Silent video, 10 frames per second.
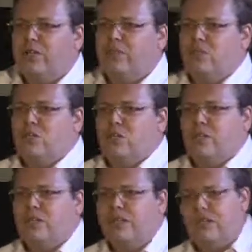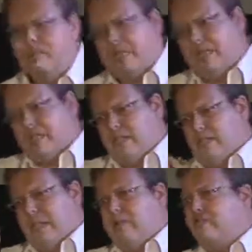You know, so, and then when
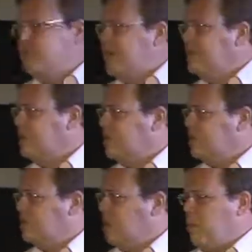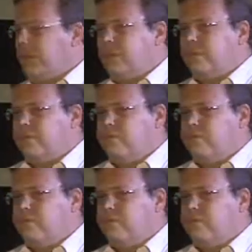the advertising doesn't come in.